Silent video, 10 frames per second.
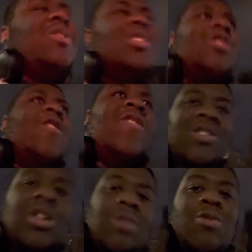in stuff and
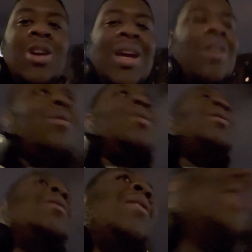it's not going to work out.
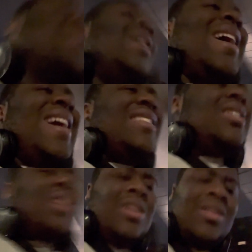And
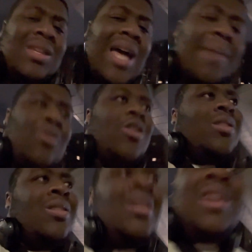at that
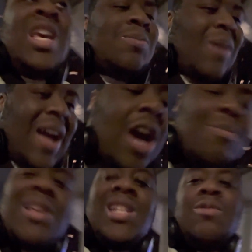point, it's about how
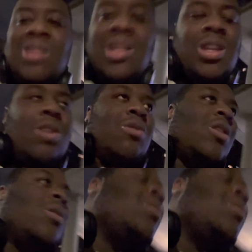mentally resilient you are.